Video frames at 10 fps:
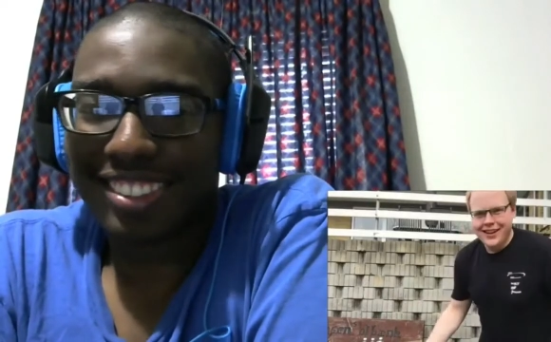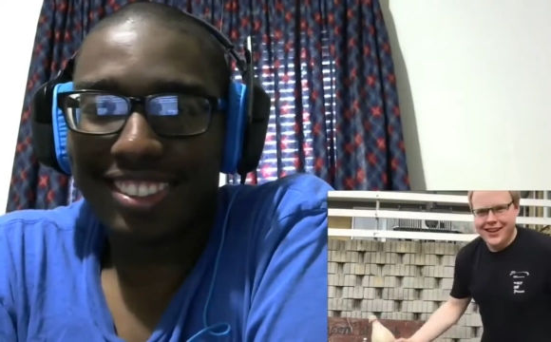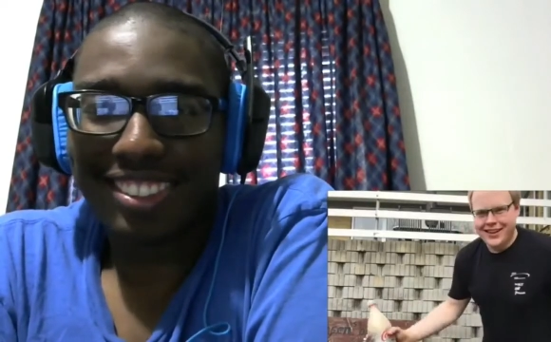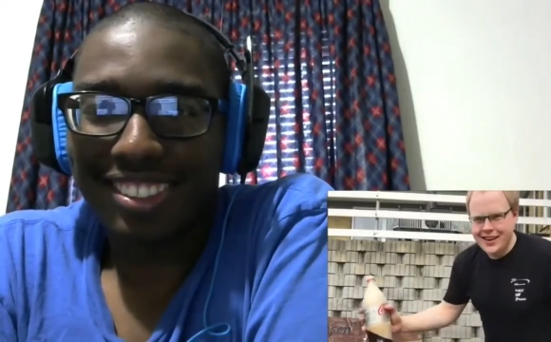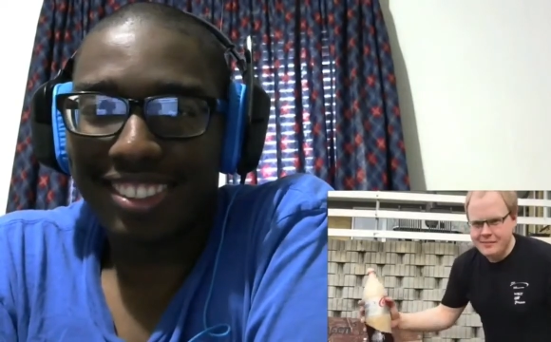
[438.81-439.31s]

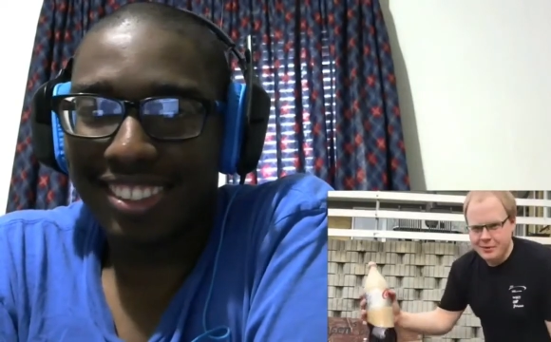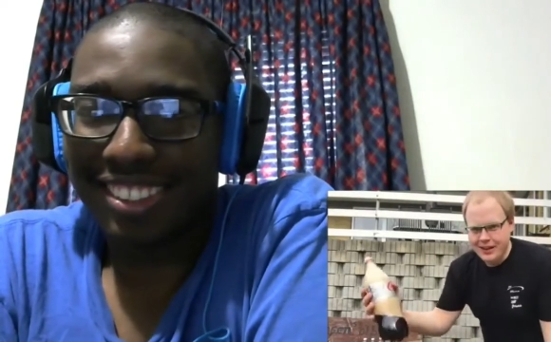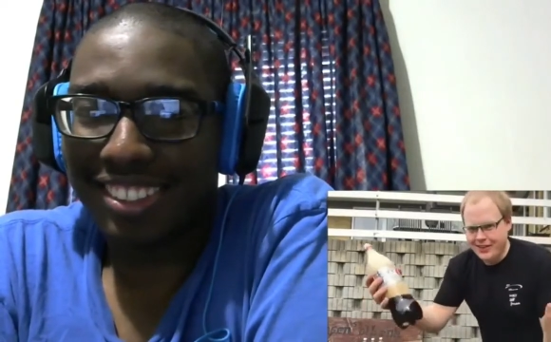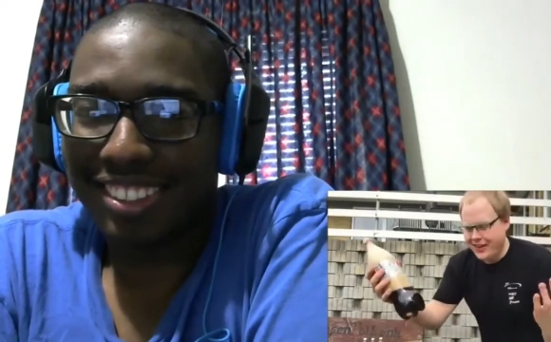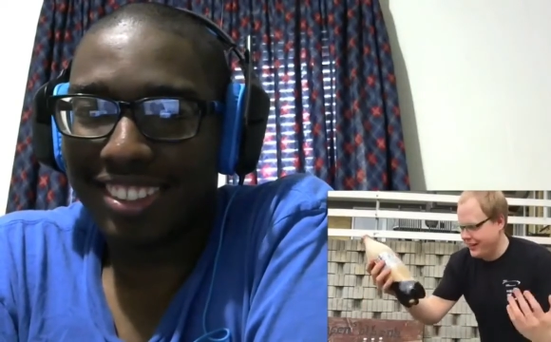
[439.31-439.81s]
Speaker 1: I can't
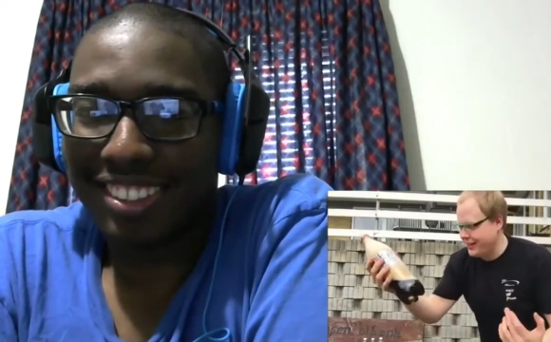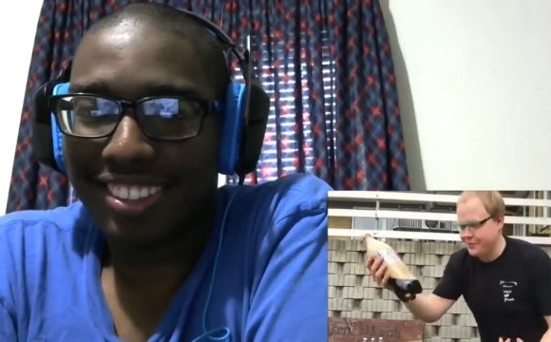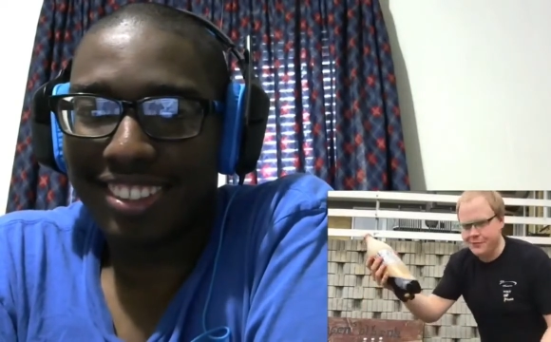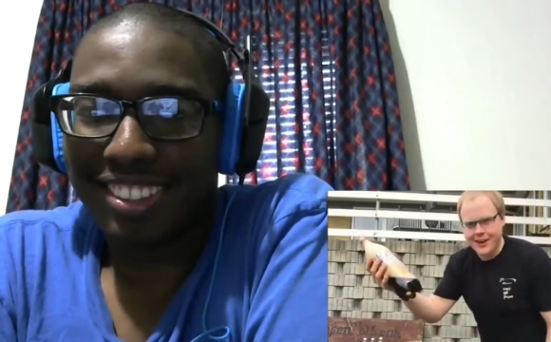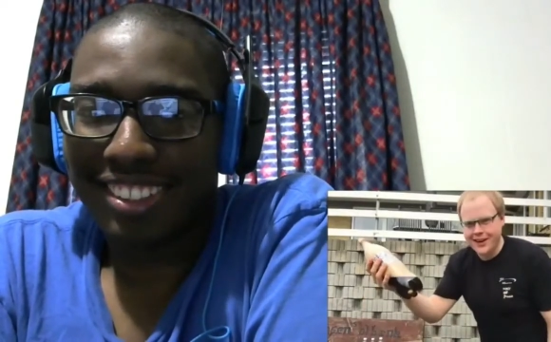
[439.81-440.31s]
believe this
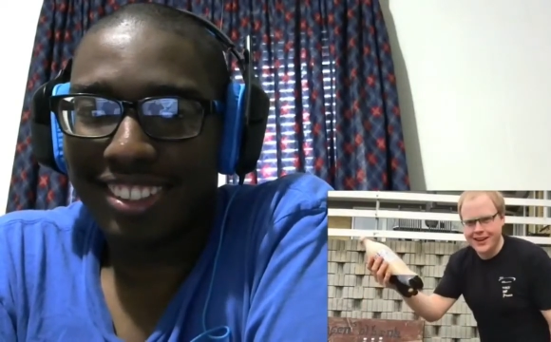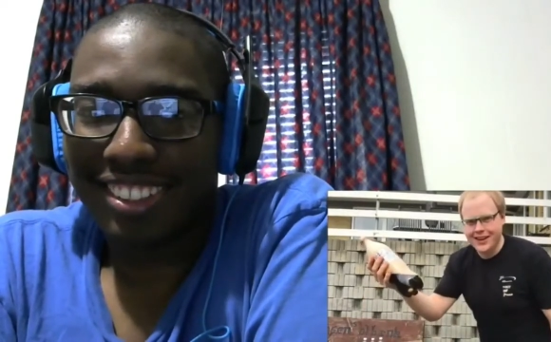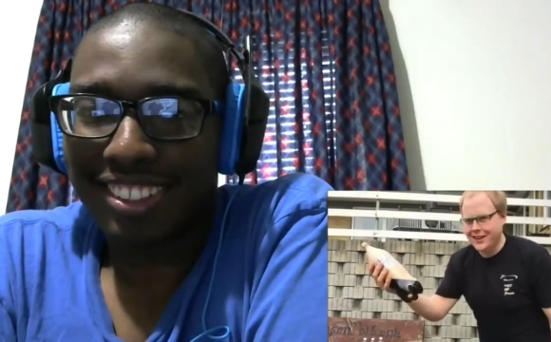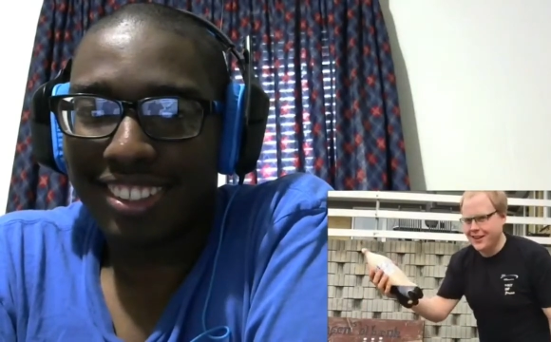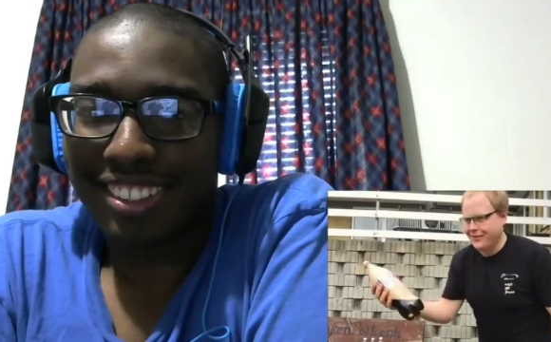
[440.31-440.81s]
is funny.
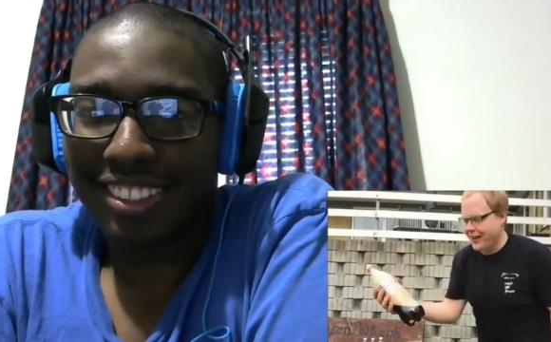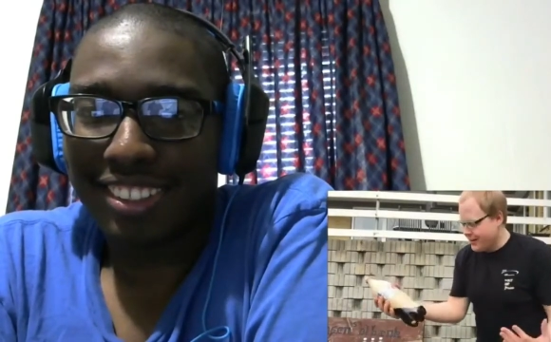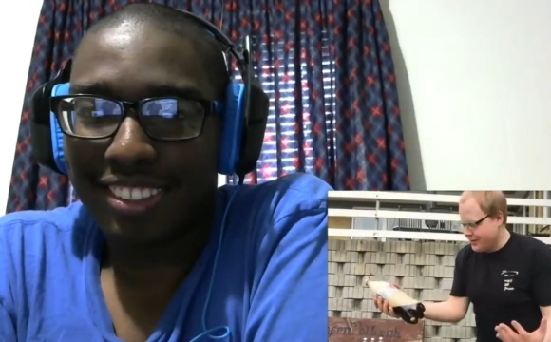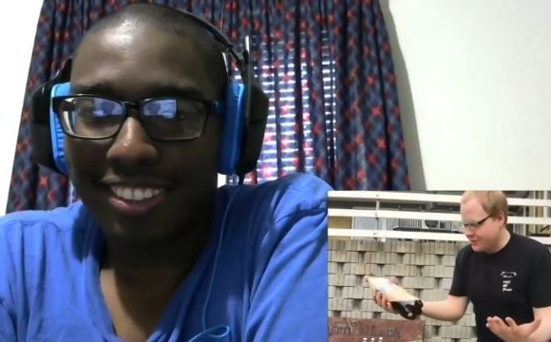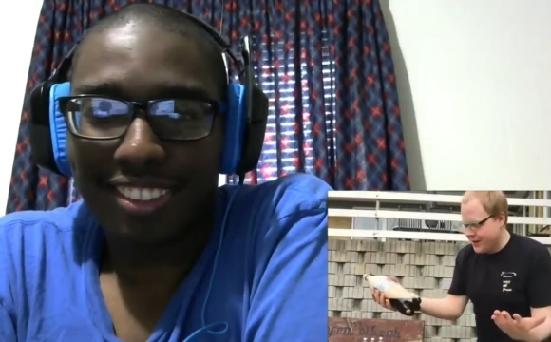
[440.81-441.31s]

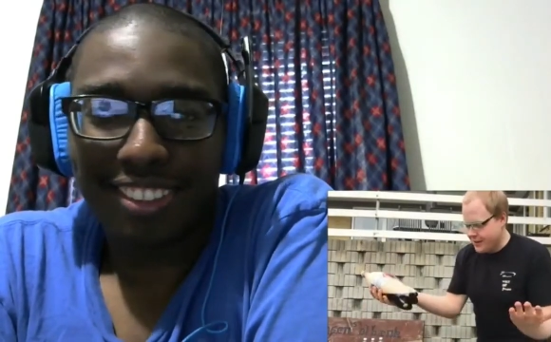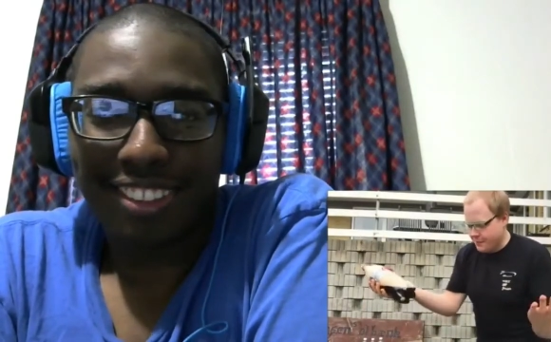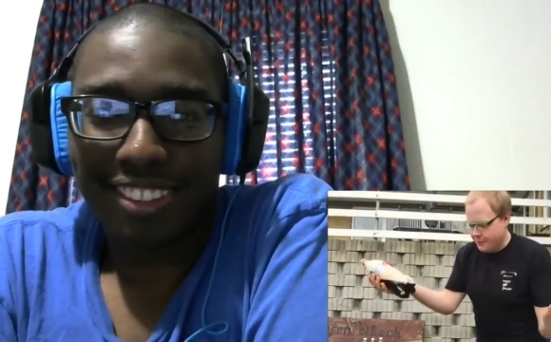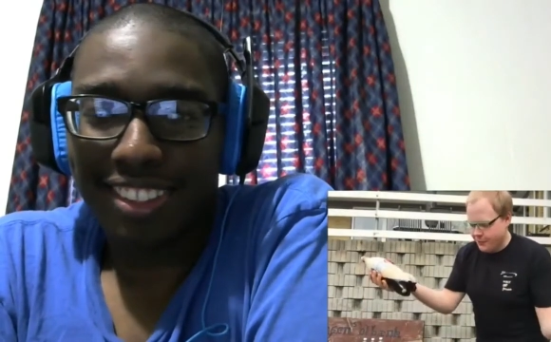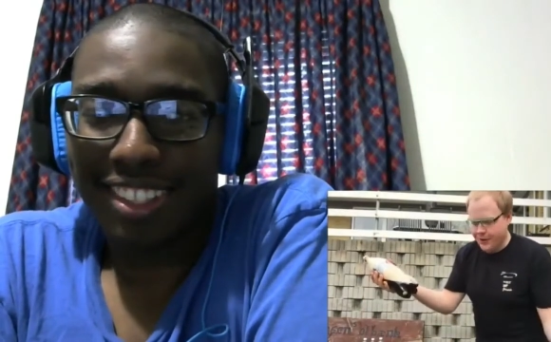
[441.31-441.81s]
Why not try this
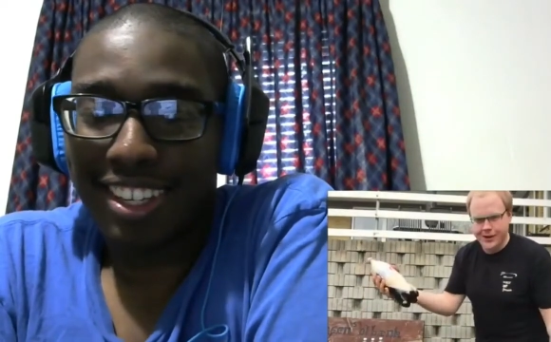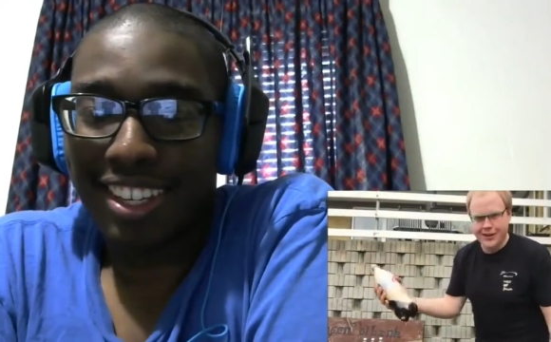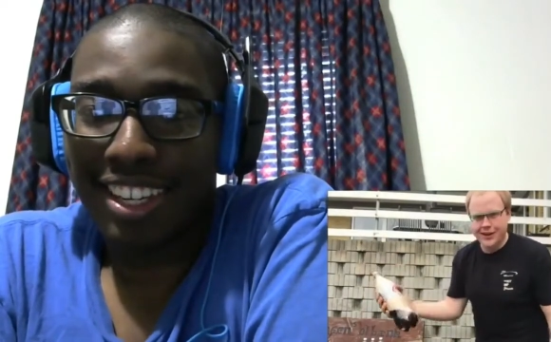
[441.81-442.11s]
before?